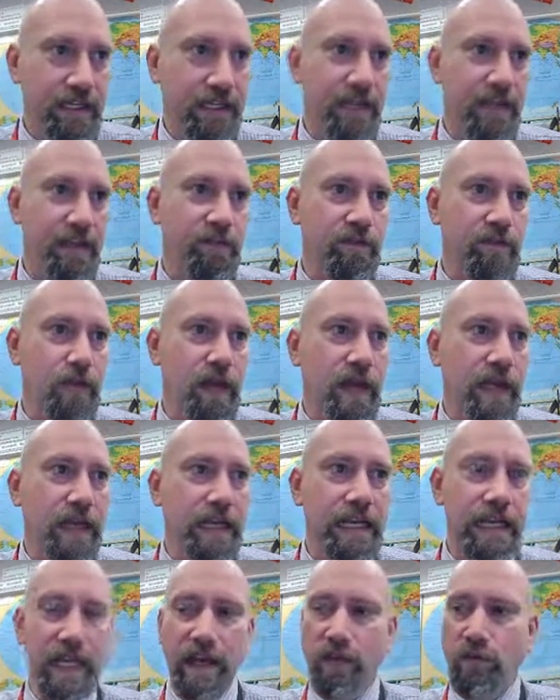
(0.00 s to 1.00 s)
to give you an
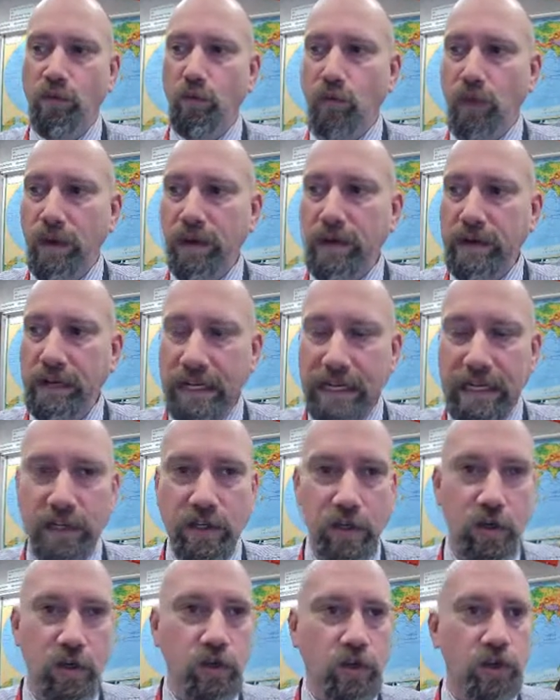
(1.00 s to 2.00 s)
idea of what you need to
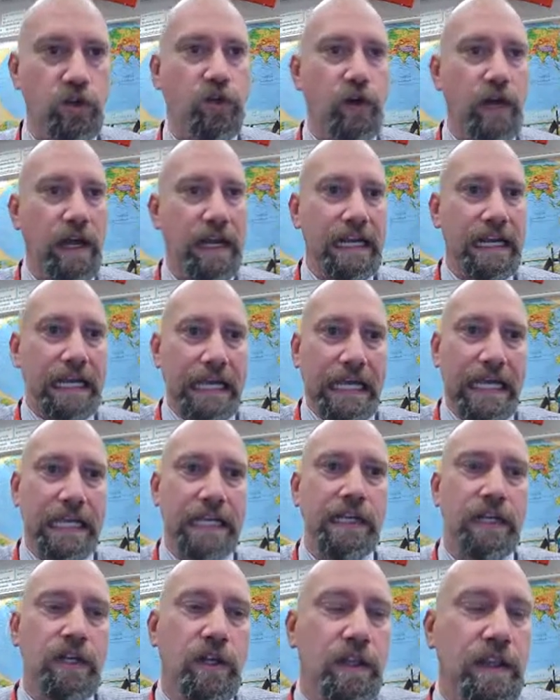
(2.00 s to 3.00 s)
do to try to get